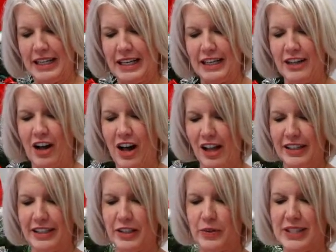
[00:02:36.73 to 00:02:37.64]
In
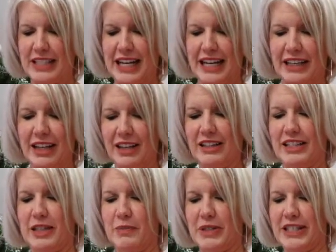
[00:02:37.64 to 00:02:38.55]
Holland, it was St.
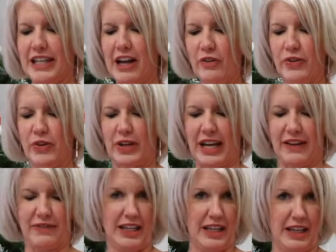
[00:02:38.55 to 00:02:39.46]
Nicholas himself who
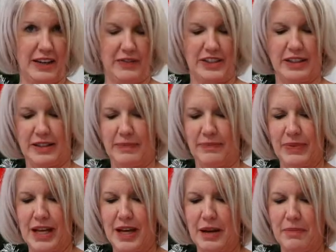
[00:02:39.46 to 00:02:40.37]
gave the gifts,
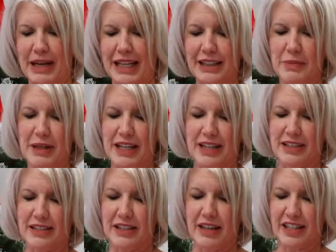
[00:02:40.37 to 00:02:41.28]
mainly
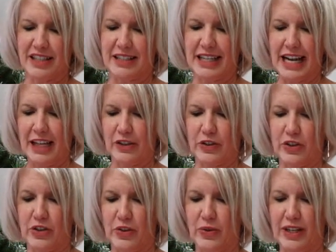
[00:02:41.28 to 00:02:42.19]
because Dutch
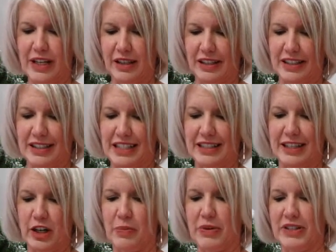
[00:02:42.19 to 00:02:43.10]
sailors knew Nicholas as
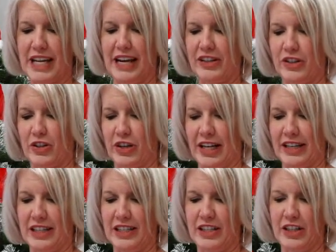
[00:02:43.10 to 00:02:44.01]
their protector
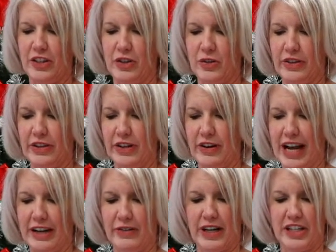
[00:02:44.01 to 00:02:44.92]
and continued their
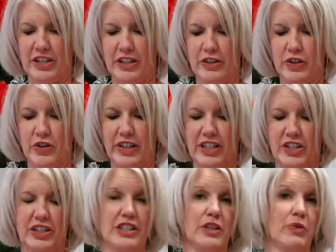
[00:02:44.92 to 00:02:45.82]
adoration and
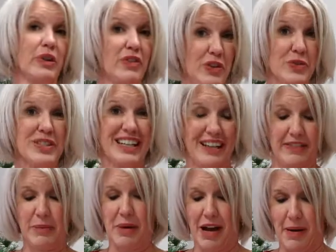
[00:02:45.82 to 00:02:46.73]
traditions and refused to give
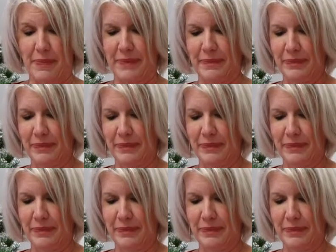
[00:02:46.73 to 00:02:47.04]
him up.